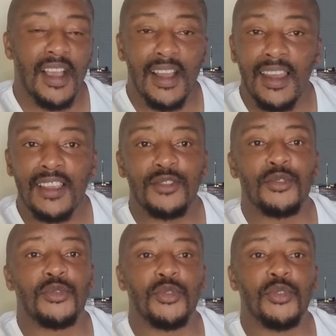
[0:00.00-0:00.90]
Unless
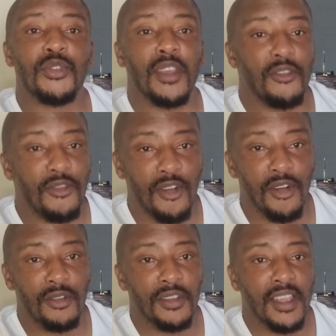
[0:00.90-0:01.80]
you do the
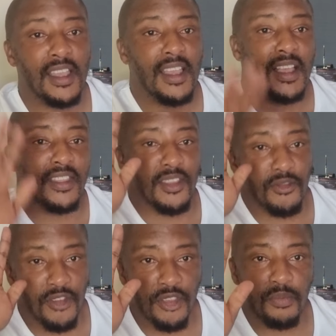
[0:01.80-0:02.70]
four and the
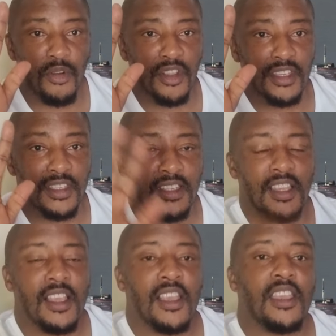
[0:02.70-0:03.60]
fifth point,
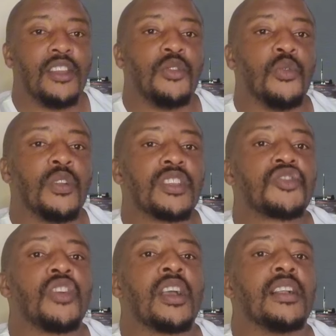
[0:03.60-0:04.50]
you will
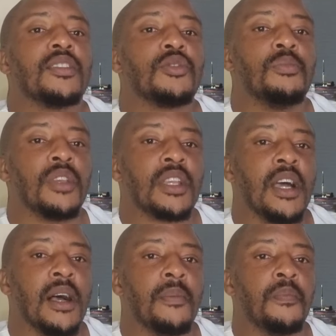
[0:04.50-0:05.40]
struggle to
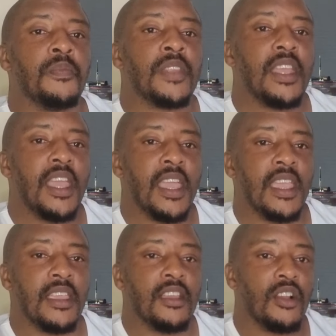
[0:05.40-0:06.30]
become
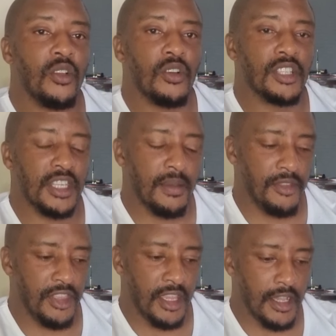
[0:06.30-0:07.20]
a long term
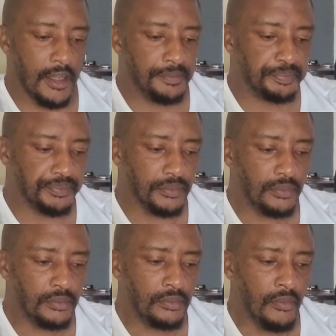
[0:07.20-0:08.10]
thinker.
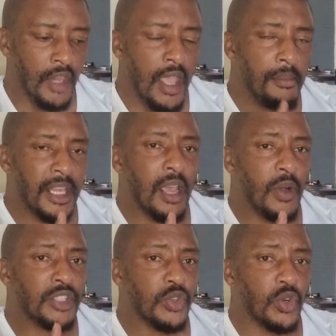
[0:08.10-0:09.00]
But I
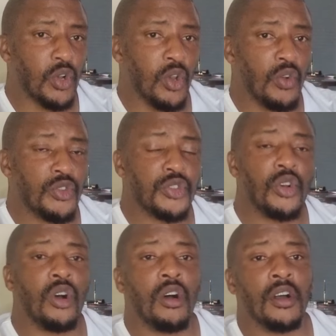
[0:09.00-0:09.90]
want to close
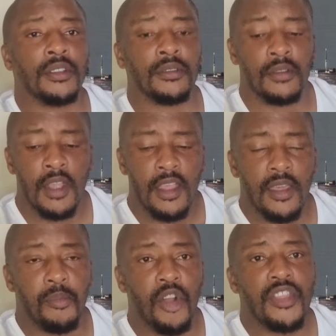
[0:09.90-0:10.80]
on
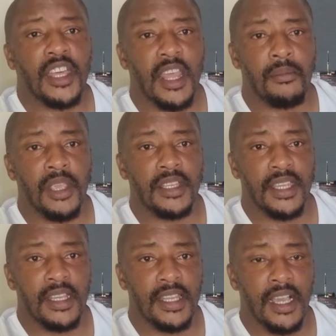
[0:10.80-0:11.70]
the point that I made
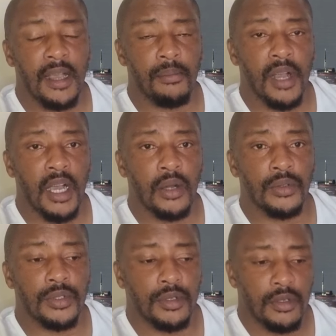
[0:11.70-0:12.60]
earlier
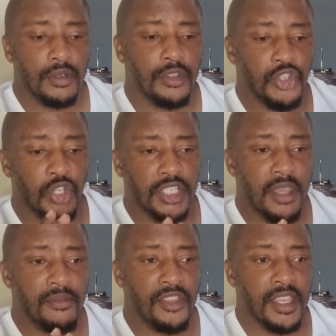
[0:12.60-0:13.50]
about short
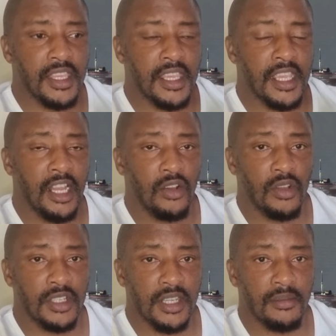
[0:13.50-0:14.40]
term thinking and
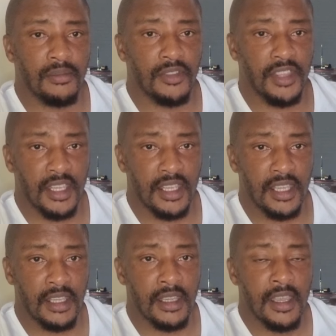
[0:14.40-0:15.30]
long term
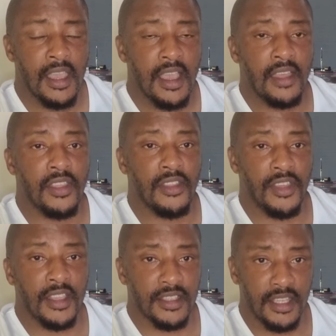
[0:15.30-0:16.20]
thinking and the
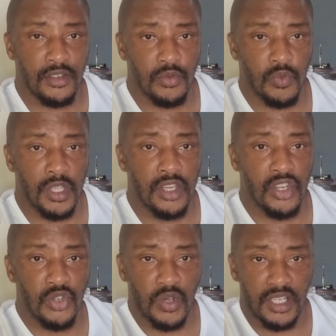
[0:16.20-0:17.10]
things that we
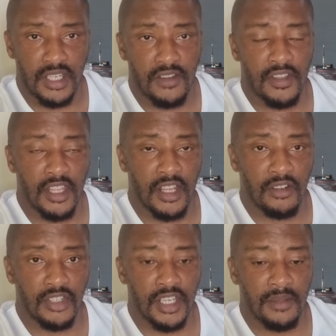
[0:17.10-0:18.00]
need to achieve in the
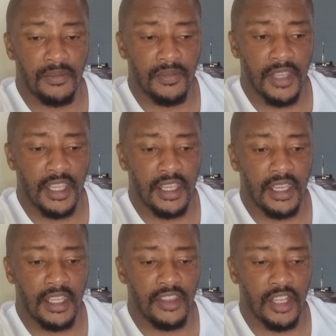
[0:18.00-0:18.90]
long term. Uh,
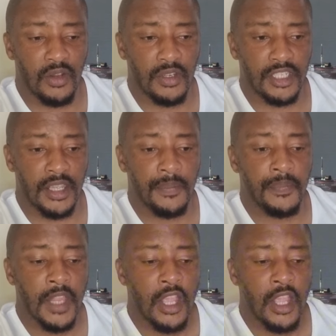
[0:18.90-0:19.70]
uh, in the long term.